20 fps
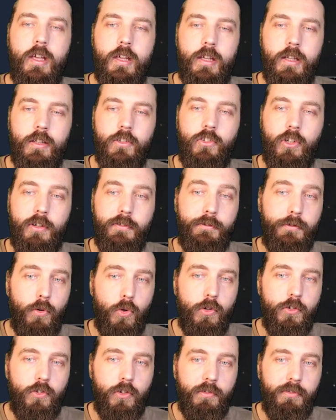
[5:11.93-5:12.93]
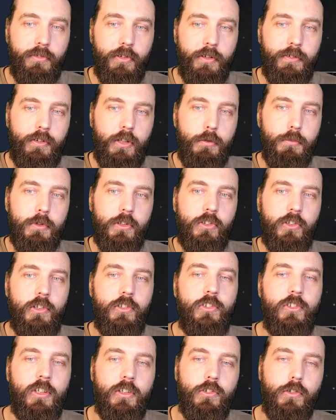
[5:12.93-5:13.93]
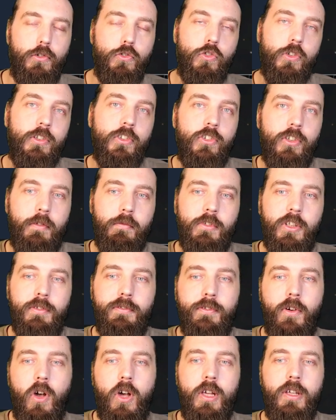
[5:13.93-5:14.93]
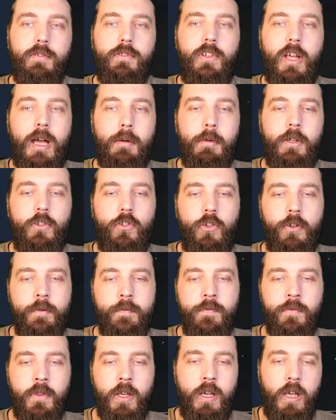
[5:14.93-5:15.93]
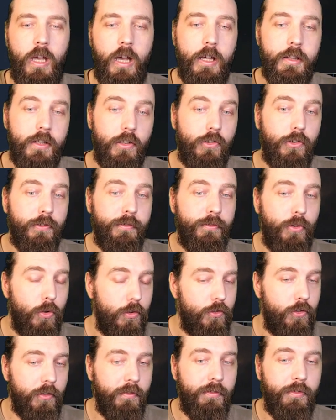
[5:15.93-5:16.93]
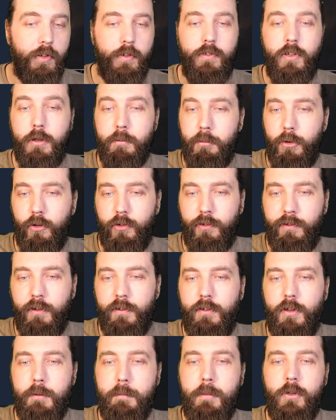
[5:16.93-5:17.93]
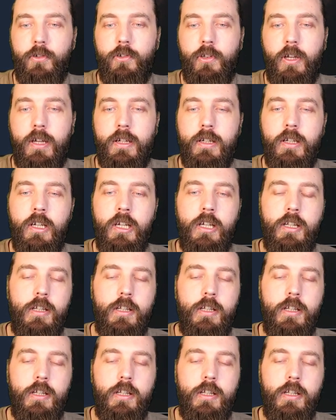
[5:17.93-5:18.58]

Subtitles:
instead of 450 we see 675 damage, and this is 450 plus 50%.